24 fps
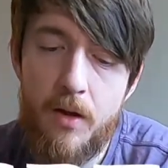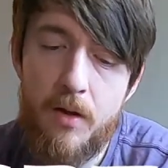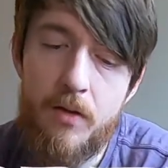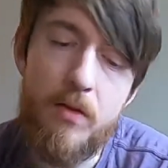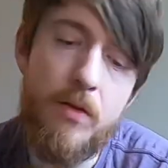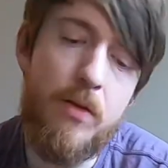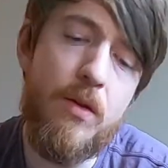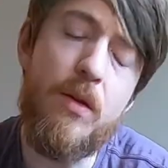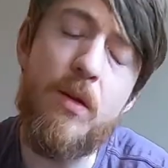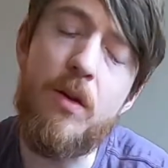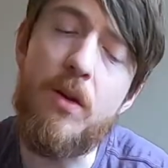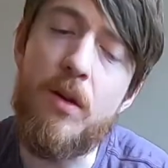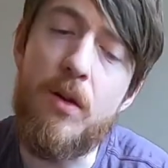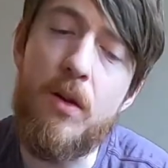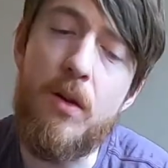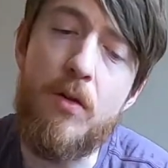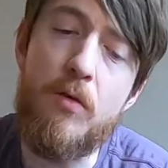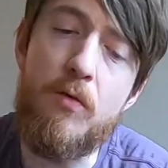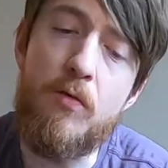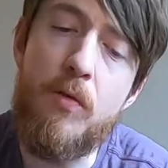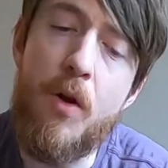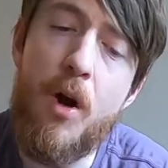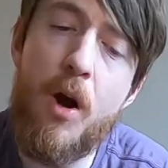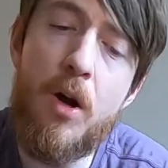The
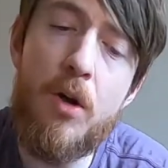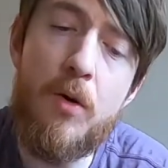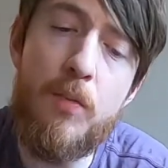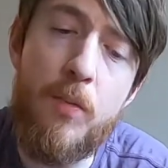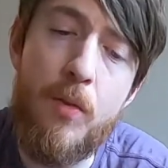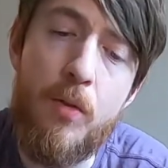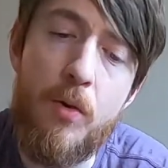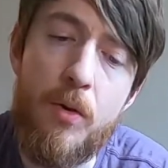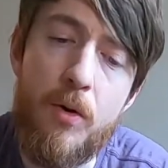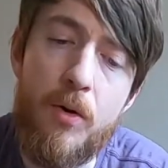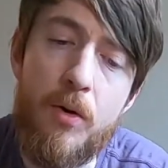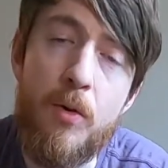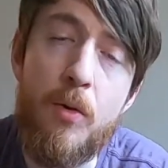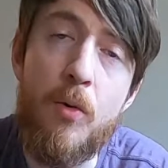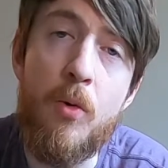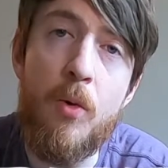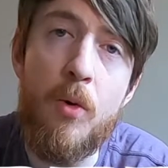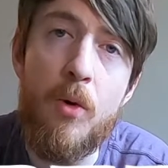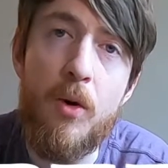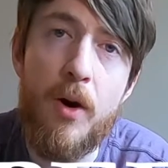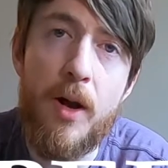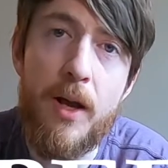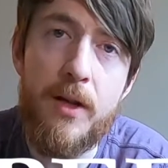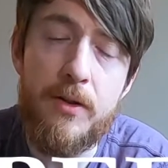rock board,
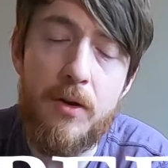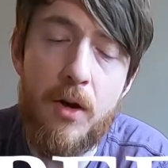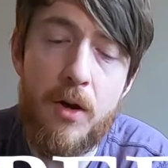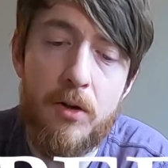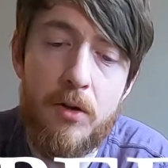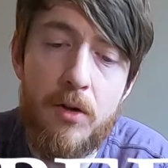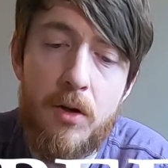or as On